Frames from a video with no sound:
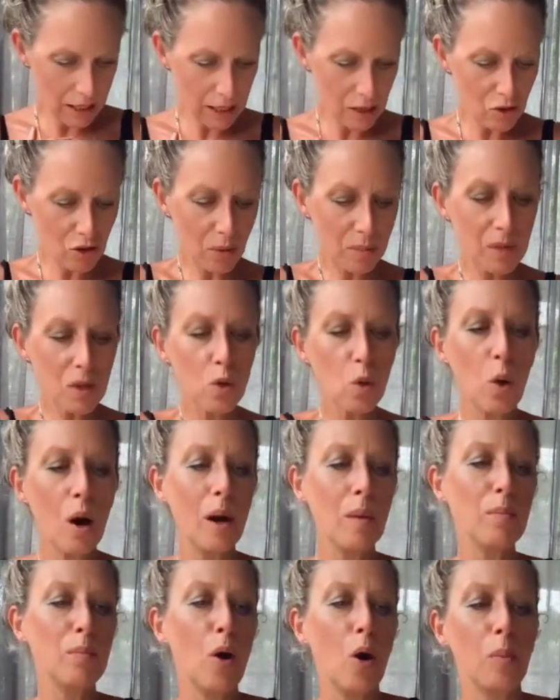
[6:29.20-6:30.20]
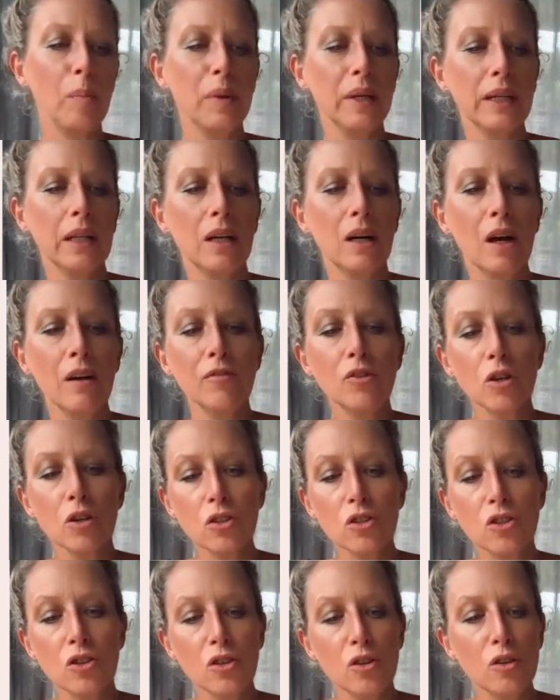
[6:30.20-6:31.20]
Eardrops are quite popular. I've
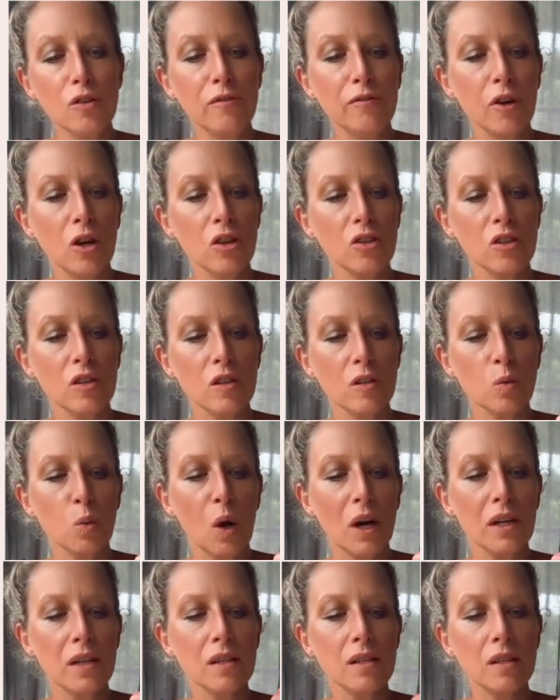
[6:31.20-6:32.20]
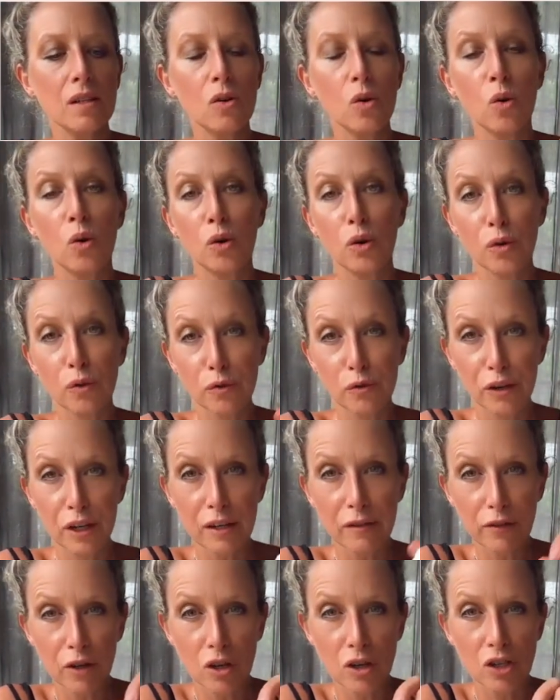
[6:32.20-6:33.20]
got 2 versions. One is an
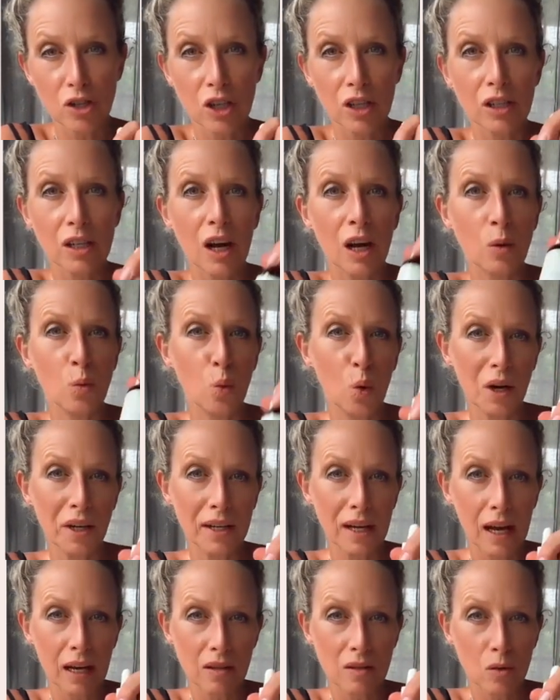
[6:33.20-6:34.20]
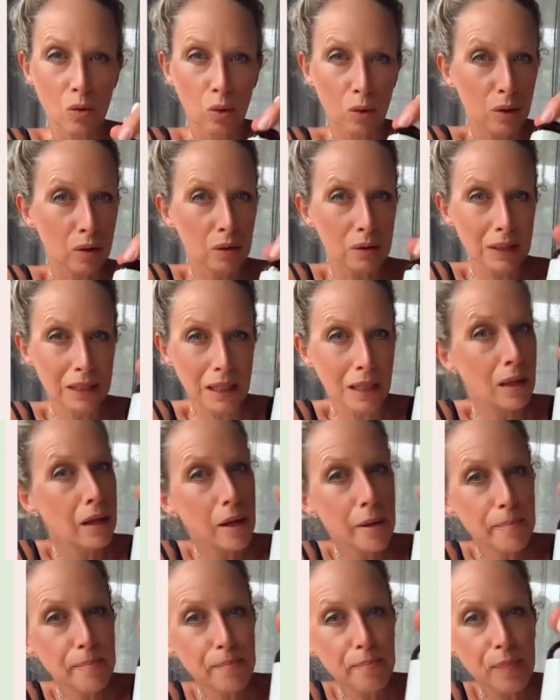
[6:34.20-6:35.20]
oil-free version and one has oil
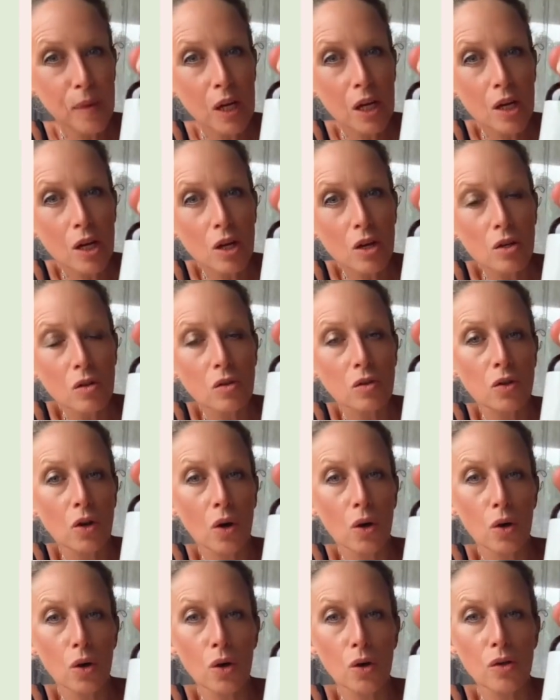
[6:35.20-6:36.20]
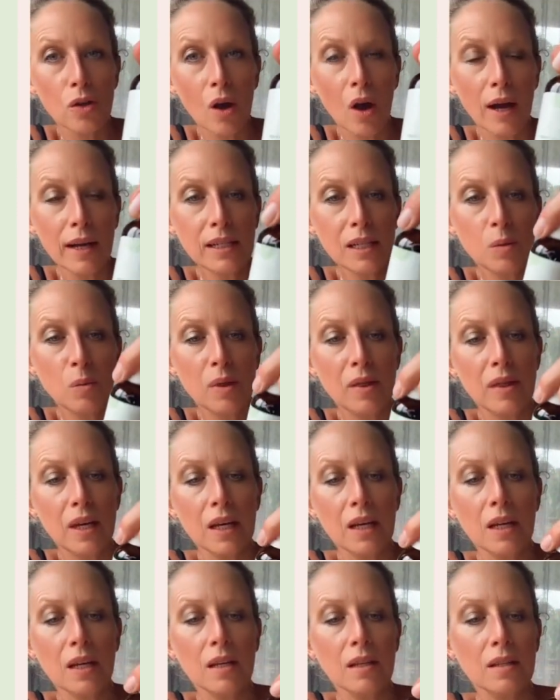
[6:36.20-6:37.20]
in them. So the idea with
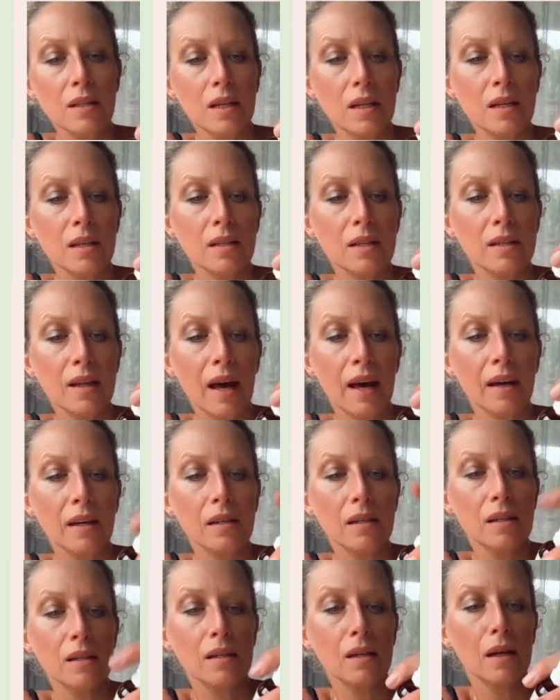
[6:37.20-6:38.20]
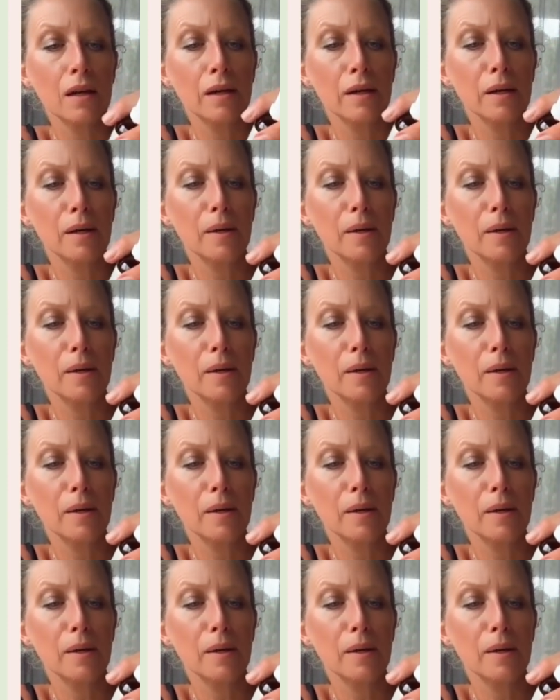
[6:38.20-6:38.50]
these is that